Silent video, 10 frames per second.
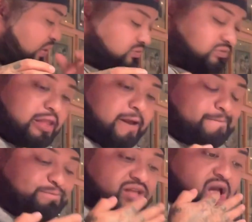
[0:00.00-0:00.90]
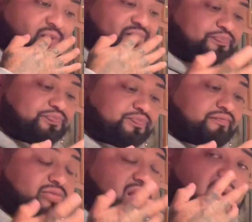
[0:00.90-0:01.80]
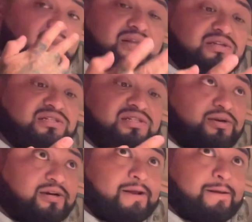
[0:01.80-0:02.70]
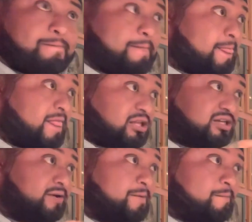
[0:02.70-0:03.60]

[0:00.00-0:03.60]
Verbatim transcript: we are eating. This is literally, sorry.